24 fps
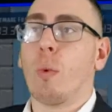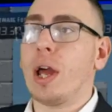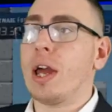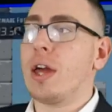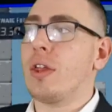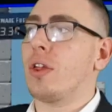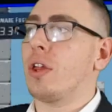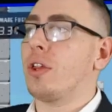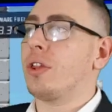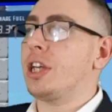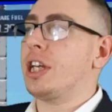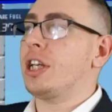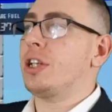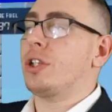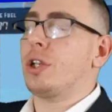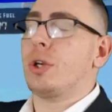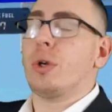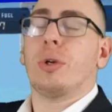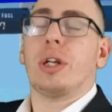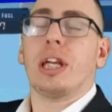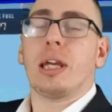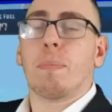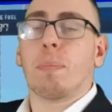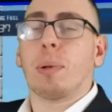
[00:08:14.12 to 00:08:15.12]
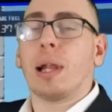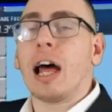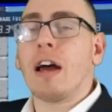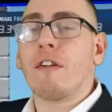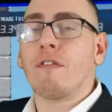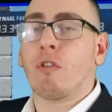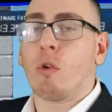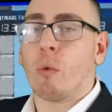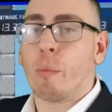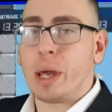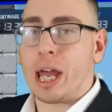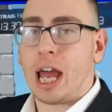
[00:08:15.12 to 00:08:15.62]
with the 2D
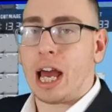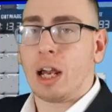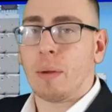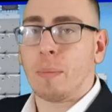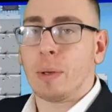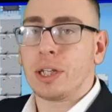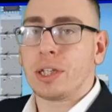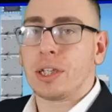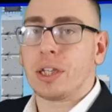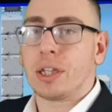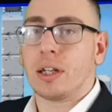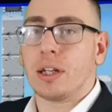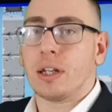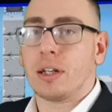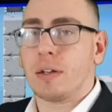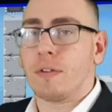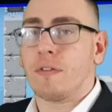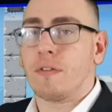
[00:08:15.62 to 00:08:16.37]
platforming elements that the